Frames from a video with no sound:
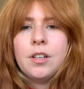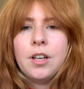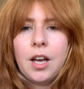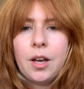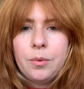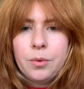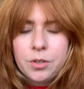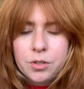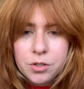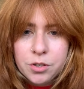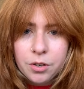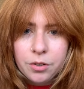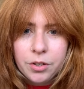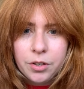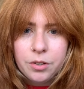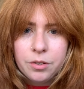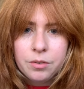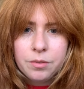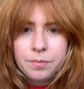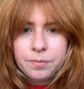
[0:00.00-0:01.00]
I will show
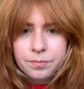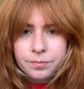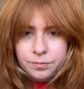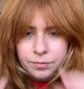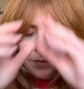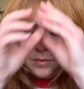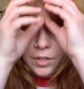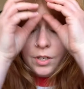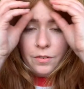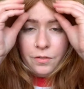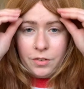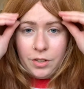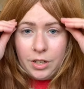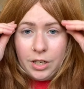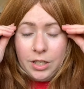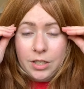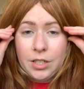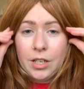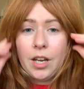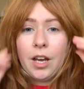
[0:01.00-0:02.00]
you. If you
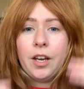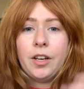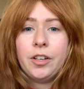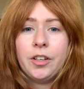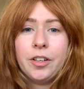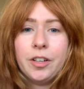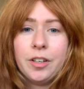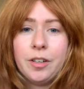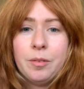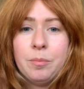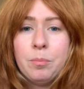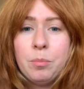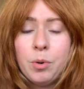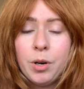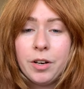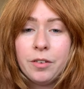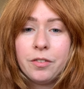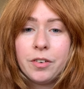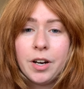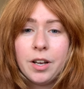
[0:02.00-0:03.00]
need to cut your
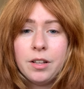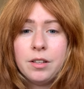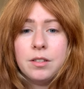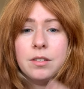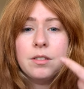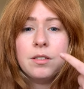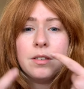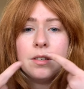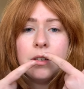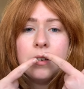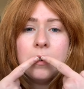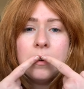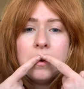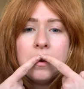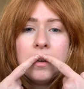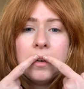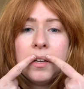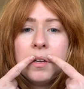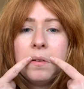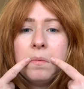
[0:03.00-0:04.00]
boyfriend's
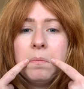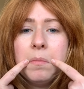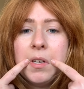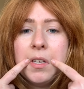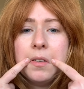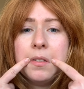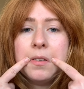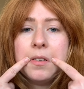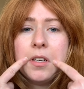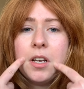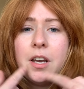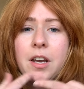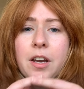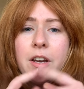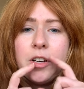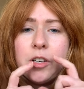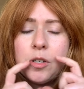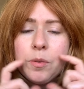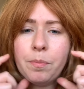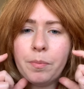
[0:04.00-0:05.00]

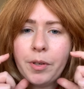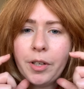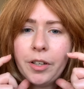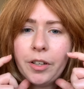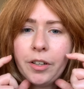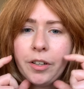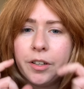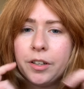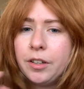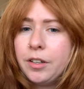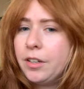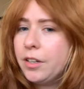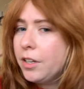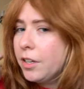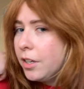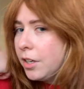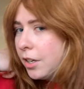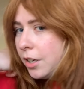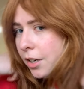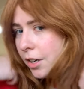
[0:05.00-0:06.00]
mustache, beard,
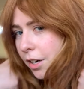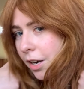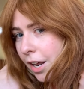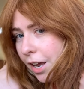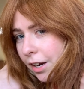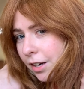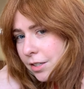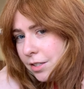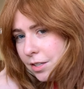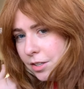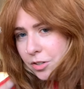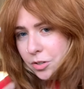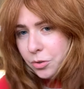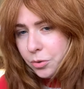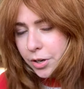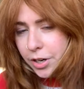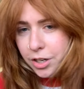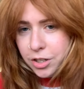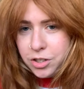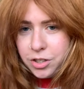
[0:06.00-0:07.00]
neck
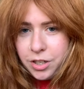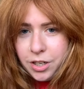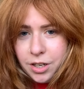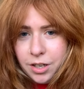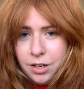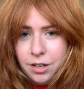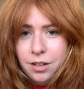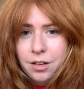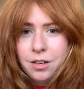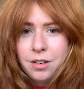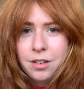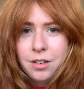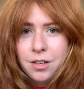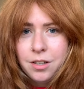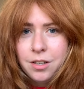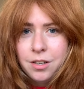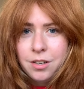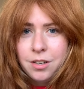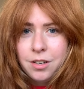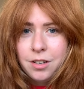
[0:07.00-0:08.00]
situation,
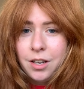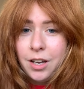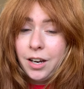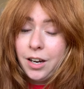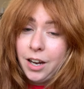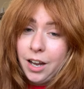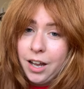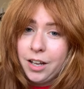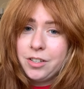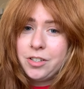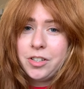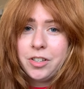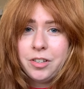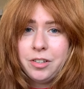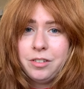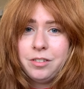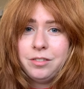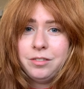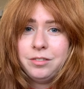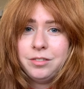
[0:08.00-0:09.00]
I got
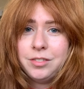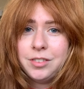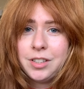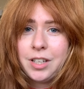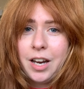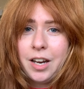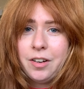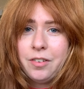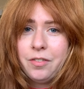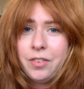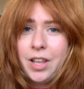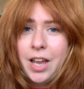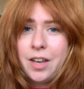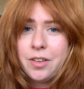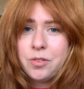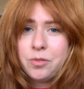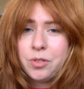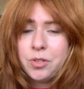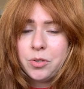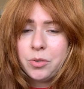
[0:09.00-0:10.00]
you. It's kind of a
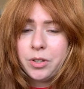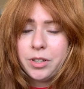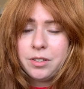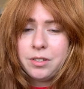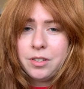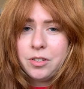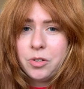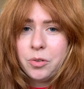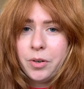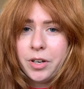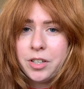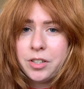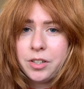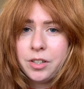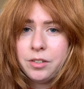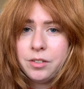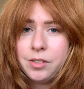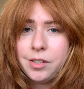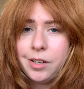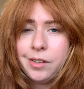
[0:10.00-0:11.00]
last resort
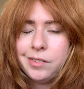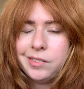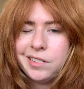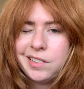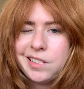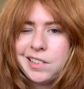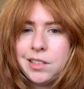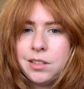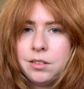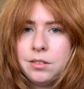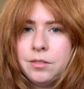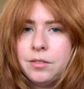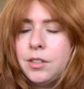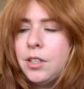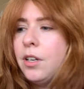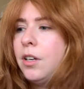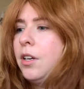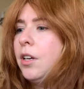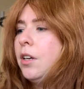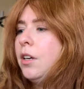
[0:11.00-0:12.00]
situation, so
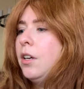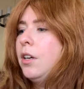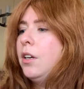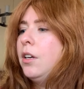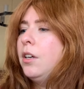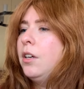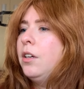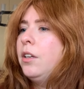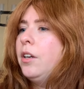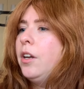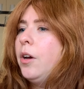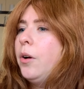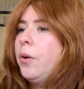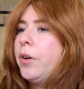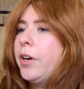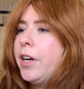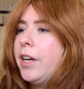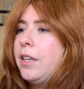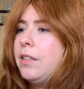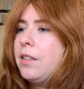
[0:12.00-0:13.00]
no
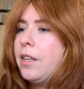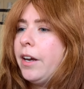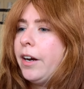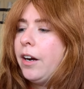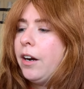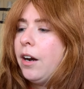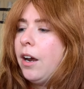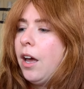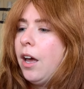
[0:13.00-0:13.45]
worries there.